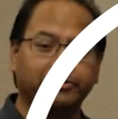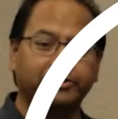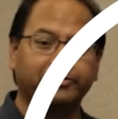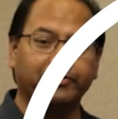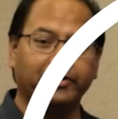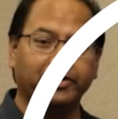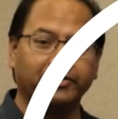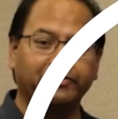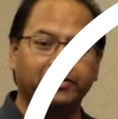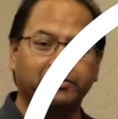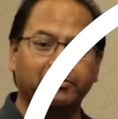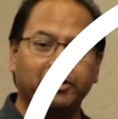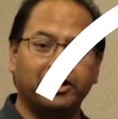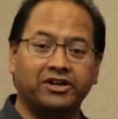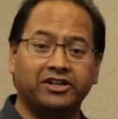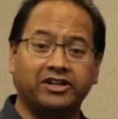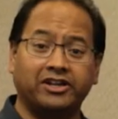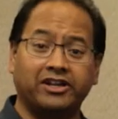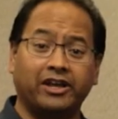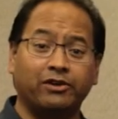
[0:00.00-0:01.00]
Frank Flamont
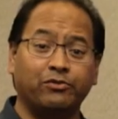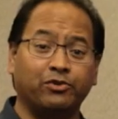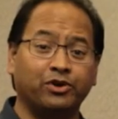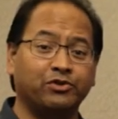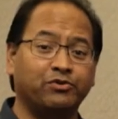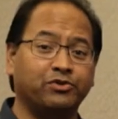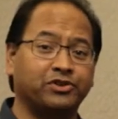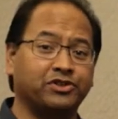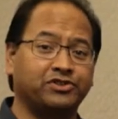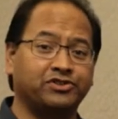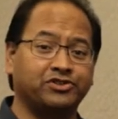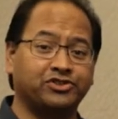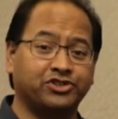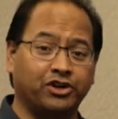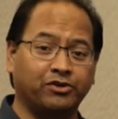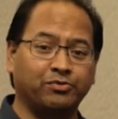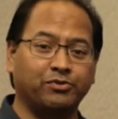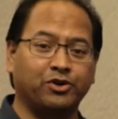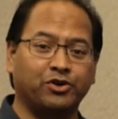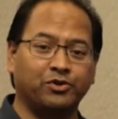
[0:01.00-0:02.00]
and I work with
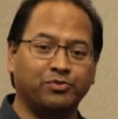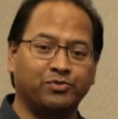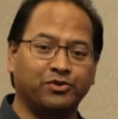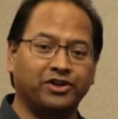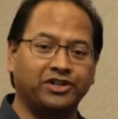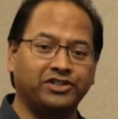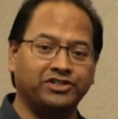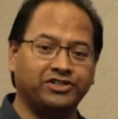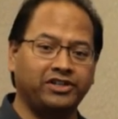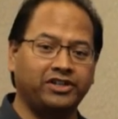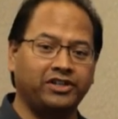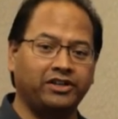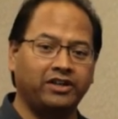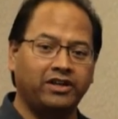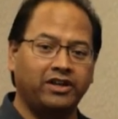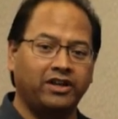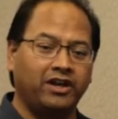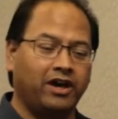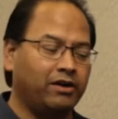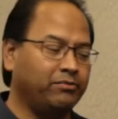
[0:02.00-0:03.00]
Sharp Corporation.
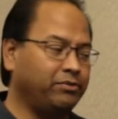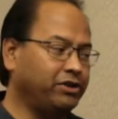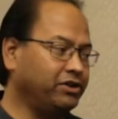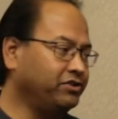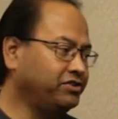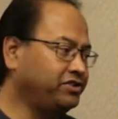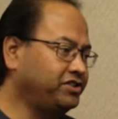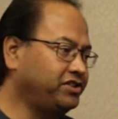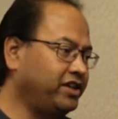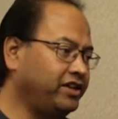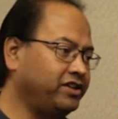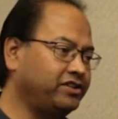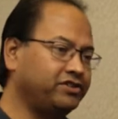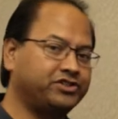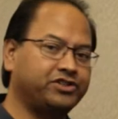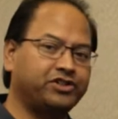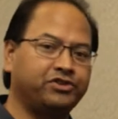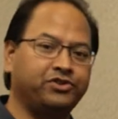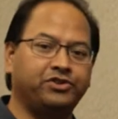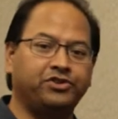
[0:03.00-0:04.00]
I'm here today to
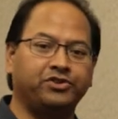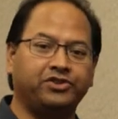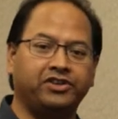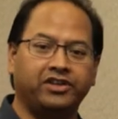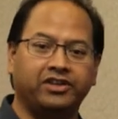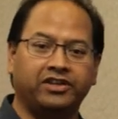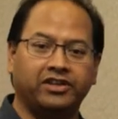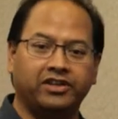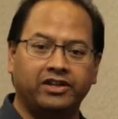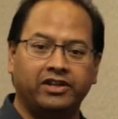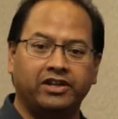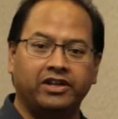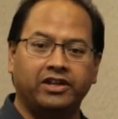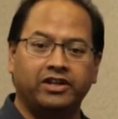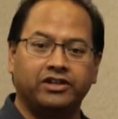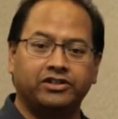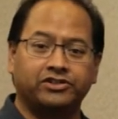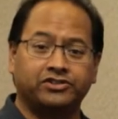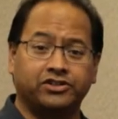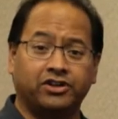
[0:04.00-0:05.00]
show you the
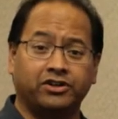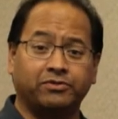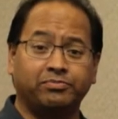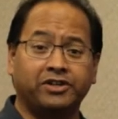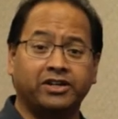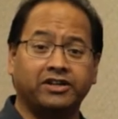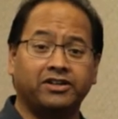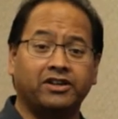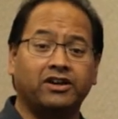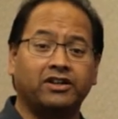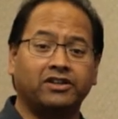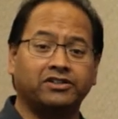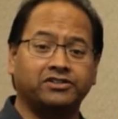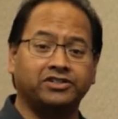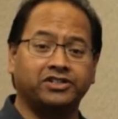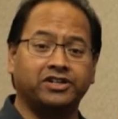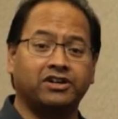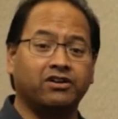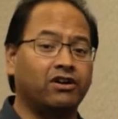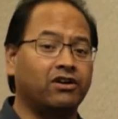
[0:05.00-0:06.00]
Sharp technology
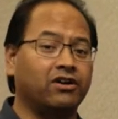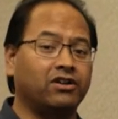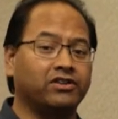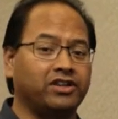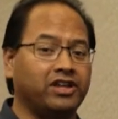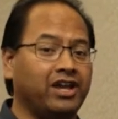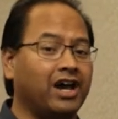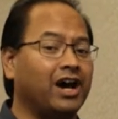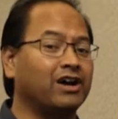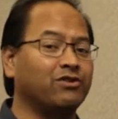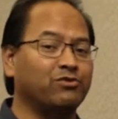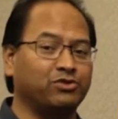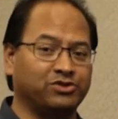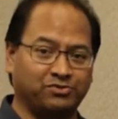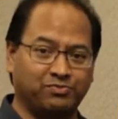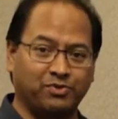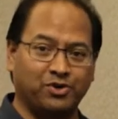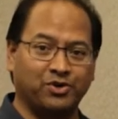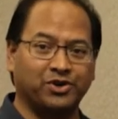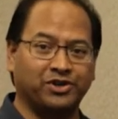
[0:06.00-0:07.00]
called the Aquos
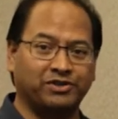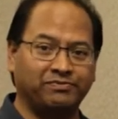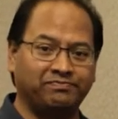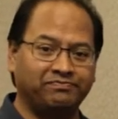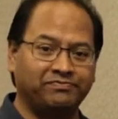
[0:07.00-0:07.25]
board.